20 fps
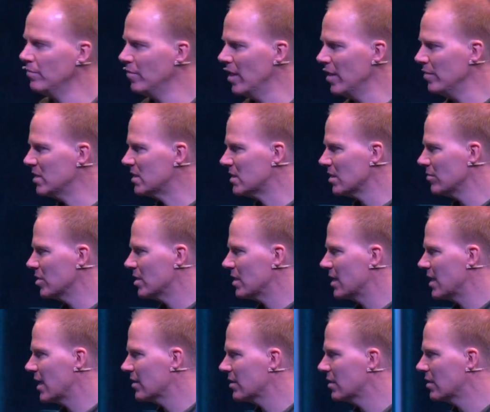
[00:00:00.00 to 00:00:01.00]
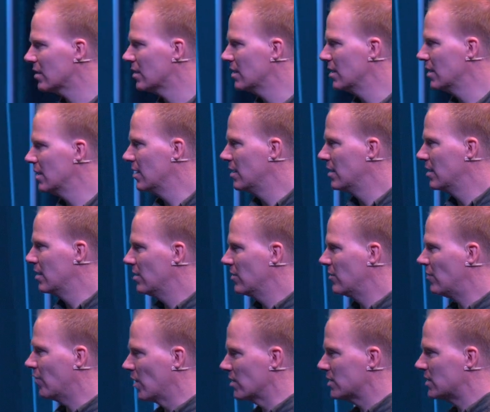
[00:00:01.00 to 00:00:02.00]
Maybe some of the other
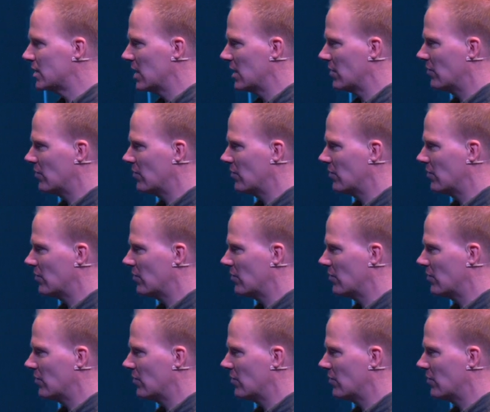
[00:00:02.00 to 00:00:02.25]
faulty